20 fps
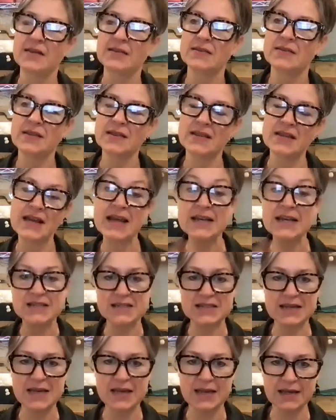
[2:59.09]
Then the next
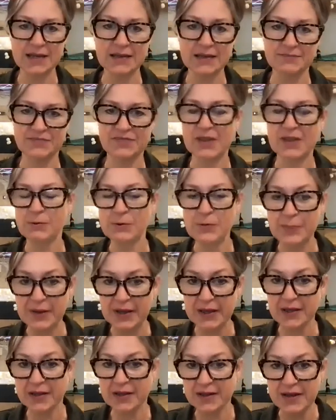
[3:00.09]
day there would
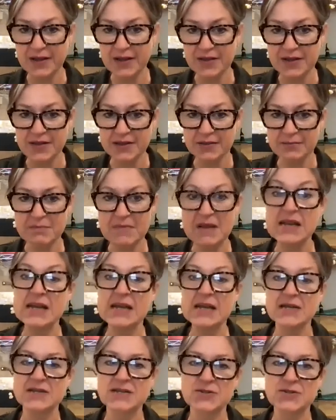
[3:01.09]
be another
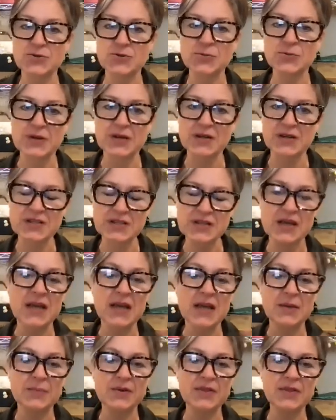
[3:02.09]
mini installment,
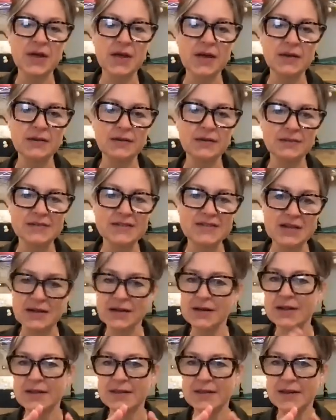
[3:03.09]
but then
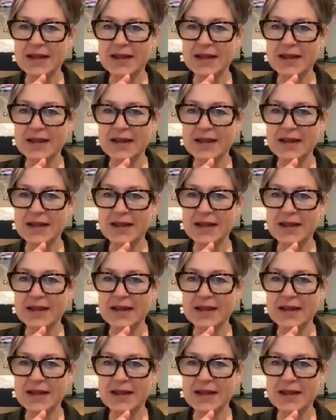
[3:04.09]
suddenly the